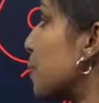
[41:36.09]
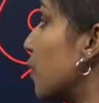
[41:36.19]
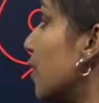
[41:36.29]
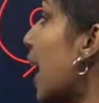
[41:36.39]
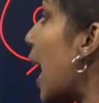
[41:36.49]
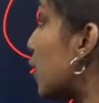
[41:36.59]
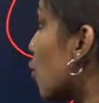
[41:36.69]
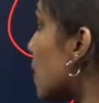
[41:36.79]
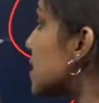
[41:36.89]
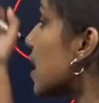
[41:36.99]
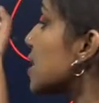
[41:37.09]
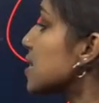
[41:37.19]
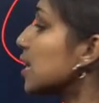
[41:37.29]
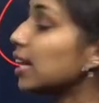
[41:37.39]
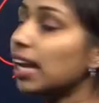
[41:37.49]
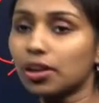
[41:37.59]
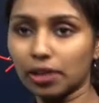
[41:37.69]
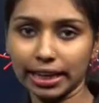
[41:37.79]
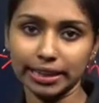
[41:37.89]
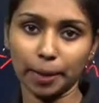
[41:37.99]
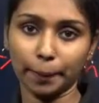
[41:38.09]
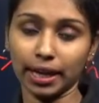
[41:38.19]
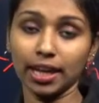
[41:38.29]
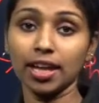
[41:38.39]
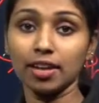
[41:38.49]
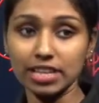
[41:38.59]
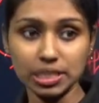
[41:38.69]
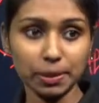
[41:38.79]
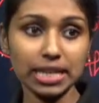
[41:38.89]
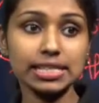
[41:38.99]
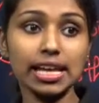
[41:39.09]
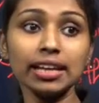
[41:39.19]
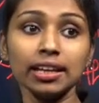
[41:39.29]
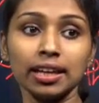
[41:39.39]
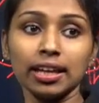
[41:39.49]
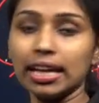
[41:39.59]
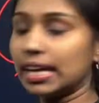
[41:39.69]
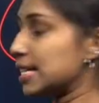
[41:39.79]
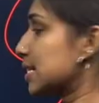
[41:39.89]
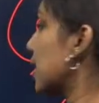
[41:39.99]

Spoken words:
between atomic size and the electron gain enthalpy, which means that, yes,